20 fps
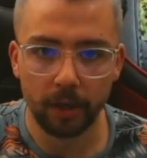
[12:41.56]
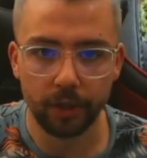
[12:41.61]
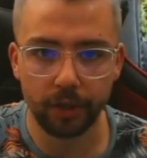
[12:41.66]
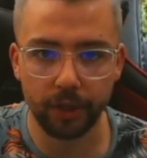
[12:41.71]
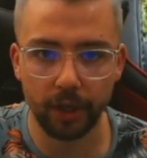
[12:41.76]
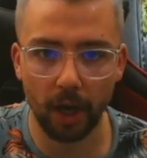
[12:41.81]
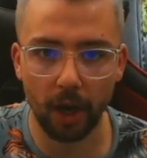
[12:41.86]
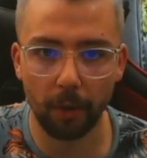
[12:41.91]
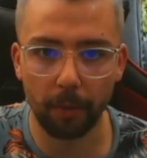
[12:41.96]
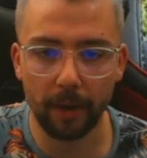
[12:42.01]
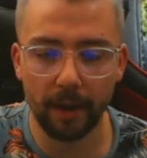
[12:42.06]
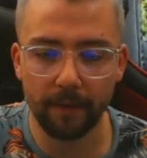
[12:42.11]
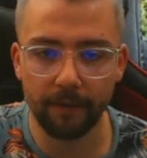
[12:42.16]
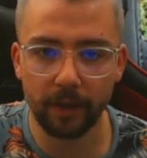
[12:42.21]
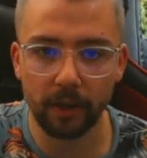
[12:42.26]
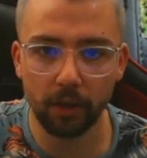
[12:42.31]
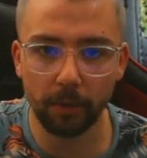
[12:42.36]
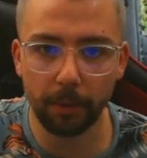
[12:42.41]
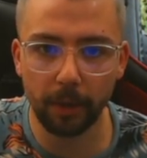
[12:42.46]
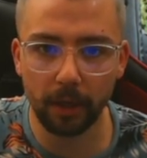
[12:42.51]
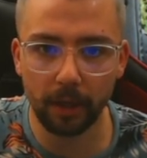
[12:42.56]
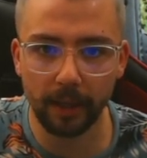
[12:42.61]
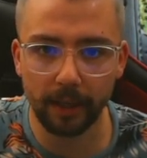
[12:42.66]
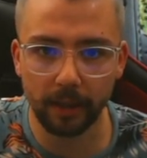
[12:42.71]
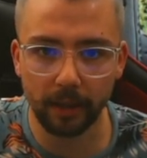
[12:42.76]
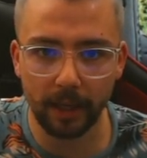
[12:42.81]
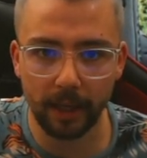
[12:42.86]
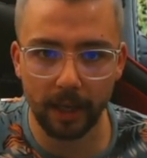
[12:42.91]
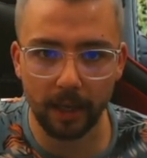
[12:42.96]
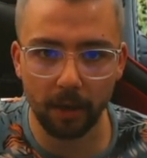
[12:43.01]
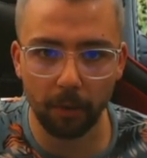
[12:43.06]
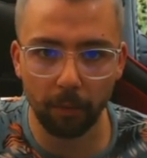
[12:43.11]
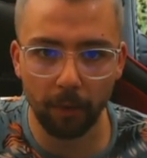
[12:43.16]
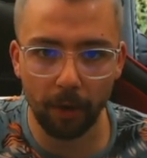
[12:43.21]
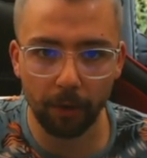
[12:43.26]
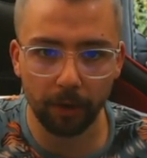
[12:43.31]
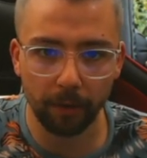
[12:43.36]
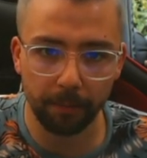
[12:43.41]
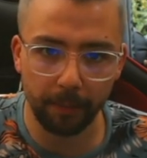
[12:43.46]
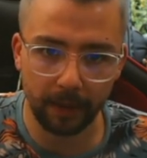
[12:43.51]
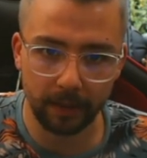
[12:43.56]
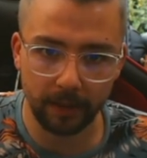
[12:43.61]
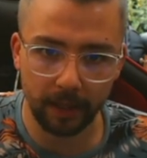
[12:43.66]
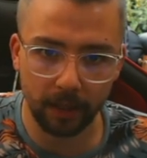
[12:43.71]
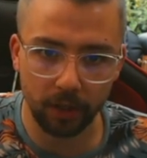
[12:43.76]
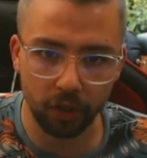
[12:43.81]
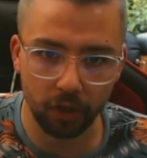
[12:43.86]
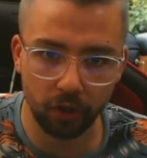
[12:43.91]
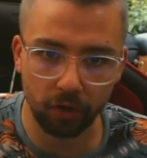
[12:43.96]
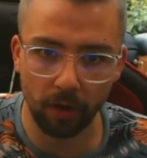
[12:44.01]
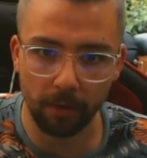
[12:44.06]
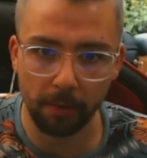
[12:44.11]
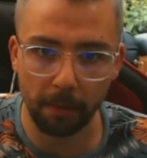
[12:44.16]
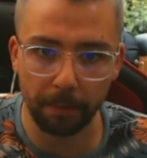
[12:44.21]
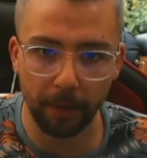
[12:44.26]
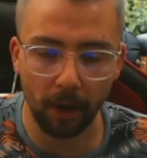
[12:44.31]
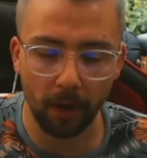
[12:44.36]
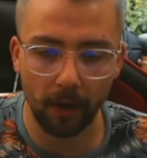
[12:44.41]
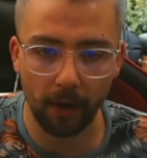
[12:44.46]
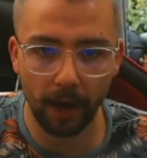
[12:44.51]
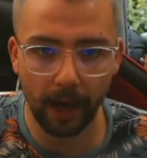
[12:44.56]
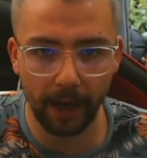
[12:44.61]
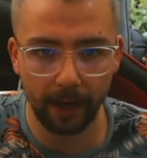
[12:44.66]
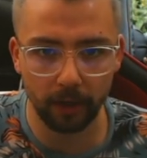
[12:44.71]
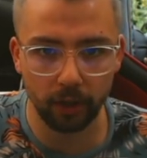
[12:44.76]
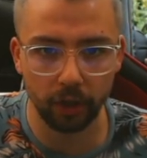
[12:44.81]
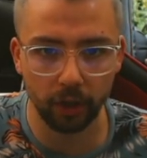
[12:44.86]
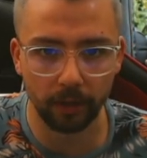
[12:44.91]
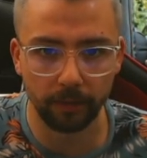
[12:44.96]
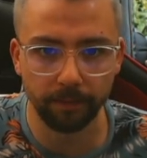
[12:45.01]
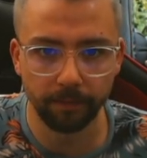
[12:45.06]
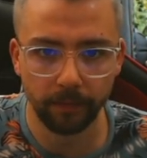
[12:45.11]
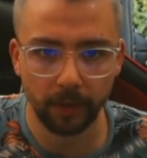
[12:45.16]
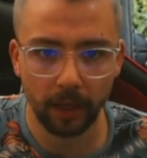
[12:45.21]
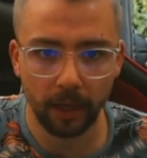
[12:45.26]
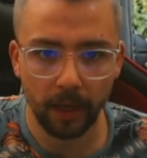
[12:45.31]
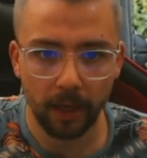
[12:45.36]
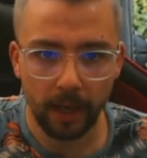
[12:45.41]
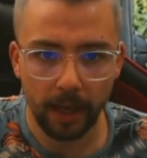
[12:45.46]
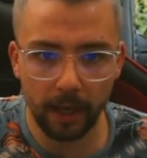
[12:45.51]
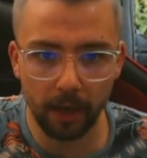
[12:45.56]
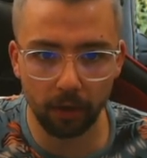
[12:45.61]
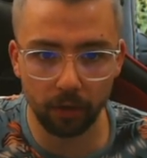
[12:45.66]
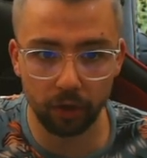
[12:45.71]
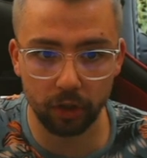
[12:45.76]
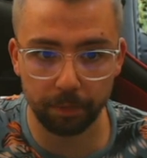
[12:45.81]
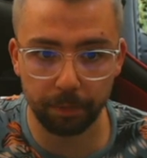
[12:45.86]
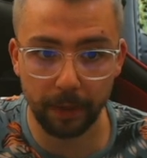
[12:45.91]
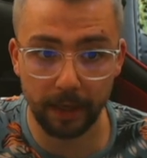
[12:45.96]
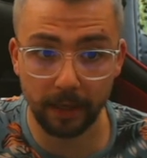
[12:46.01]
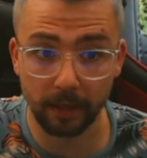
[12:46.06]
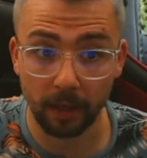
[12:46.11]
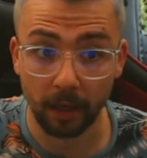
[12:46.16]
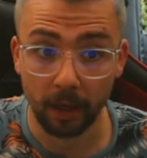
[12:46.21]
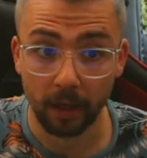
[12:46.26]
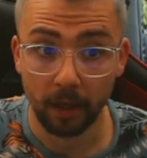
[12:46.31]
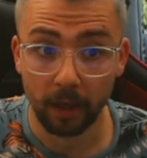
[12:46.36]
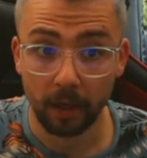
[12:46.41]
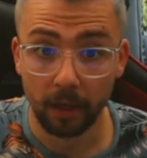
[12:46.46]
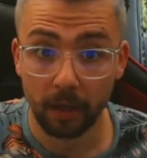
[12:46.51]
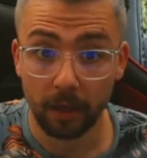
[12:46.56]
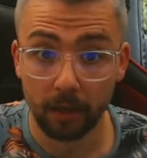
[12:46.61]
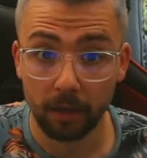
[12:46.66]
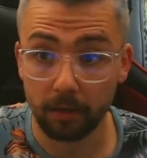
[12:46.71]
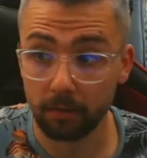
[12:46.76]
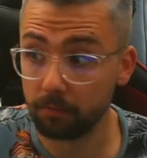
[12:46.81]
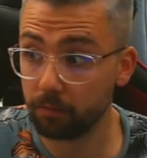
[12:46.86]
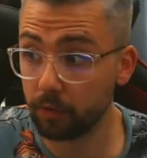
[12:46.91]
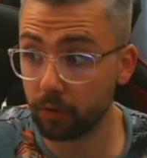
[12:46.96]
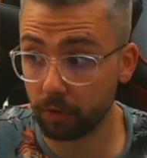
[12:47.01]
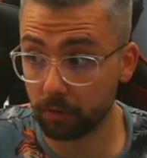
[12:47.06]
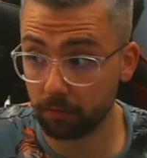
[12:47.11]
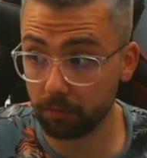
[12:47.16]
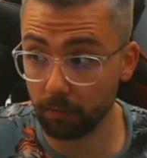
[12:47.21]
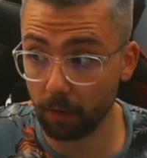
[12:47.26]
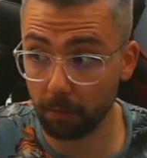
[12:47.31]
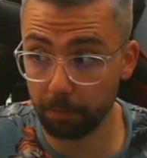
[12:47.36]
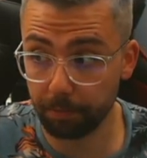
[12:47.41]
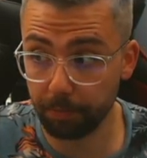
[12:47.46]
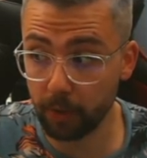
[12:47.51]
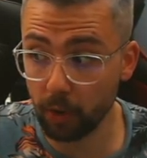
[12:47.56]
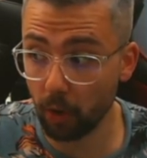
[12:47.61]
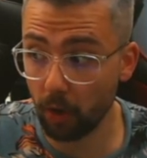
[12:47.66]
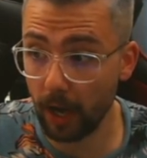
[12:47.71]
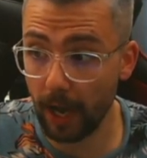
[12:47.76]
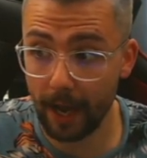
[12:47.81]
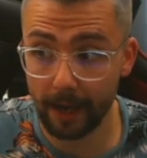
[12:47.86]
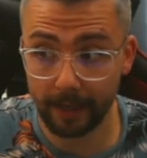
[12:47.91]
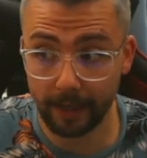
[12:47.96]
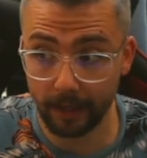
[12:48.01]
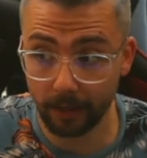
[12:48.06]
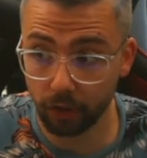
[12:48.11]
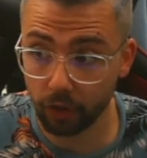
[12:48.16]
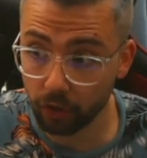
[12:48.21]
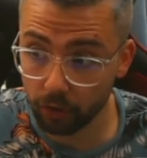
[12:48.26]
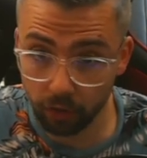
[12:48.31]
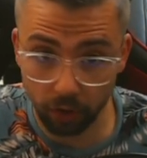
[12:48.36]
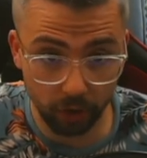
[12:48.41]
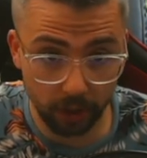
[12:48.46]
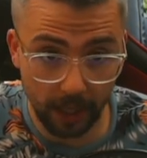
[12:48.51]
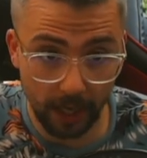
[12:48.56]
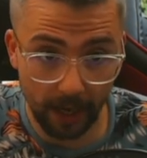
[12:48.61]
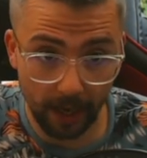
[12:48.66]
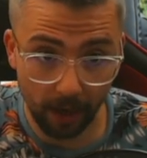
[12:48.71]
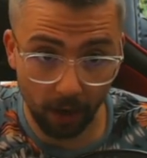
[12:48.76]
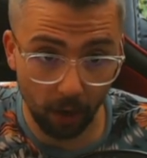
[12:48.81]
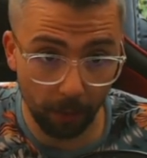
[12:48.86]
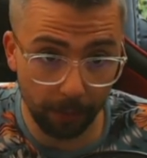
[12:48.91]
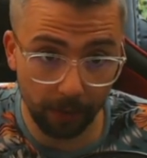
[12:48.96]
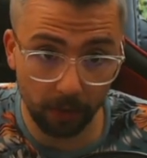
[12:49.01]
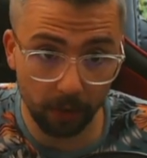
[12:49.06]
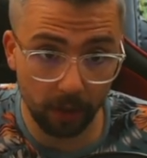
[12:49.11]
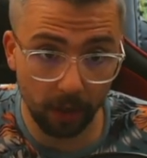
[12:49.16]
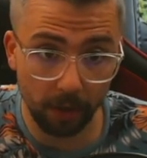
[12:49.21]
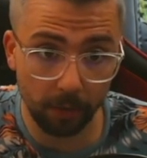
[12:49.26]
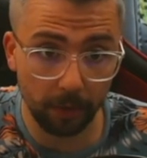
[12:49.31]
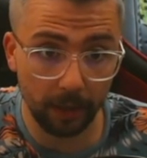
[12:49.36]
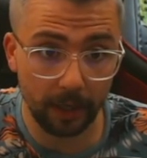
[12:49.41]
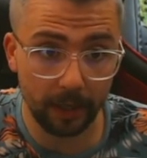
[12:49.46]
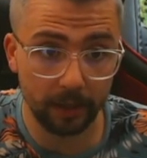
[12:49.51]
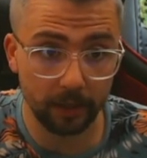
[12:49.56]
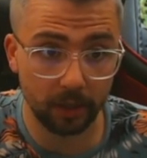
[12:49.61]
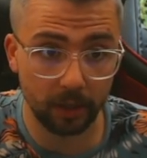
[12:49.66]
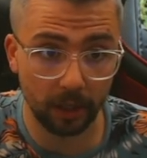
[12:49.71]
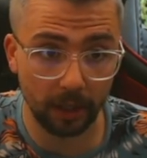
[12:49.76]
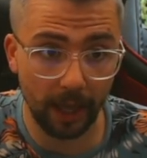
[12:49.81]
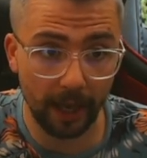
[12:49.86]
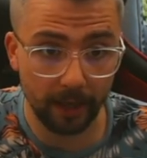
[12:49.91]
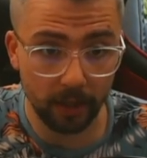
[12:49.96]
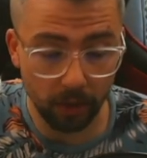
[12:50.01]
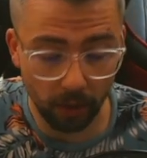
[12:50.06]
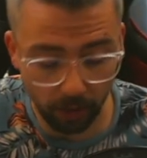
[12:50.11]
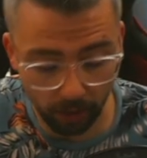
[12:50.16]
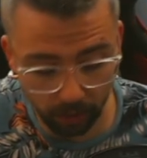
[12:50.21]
So if you double click the welcome message StreamerBot action, it'll just be just pure hackage just here. All we're going to do is select